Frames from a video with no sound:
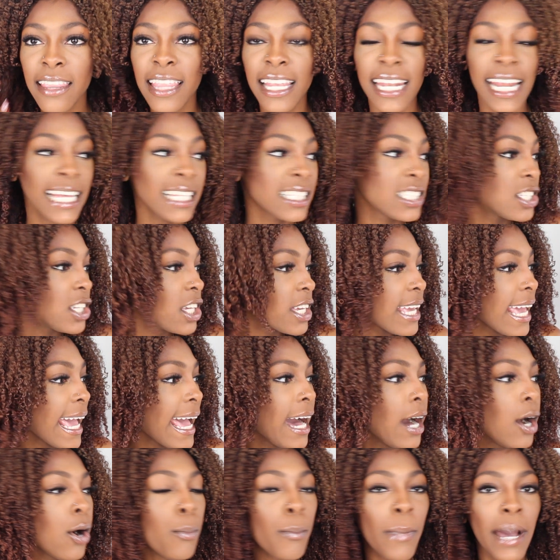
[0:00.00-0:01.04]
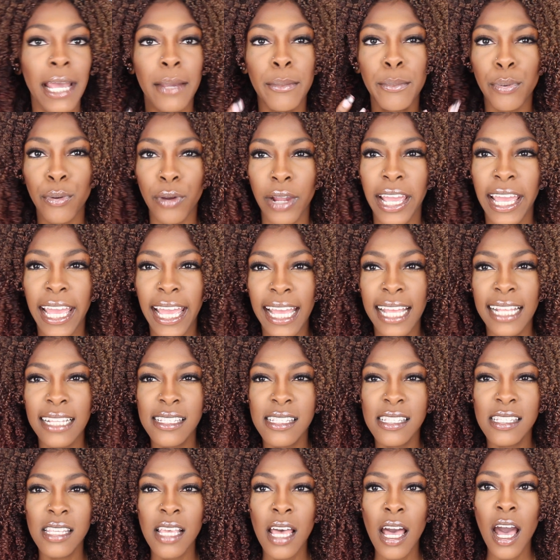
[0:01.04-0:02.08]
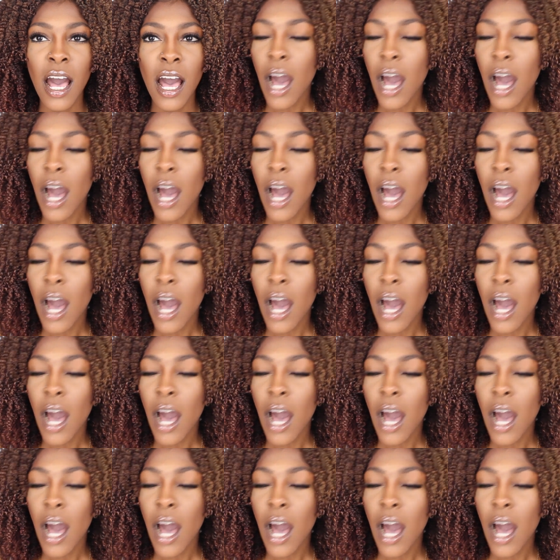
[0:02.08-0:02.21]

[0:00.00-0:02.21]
that I took out my braids,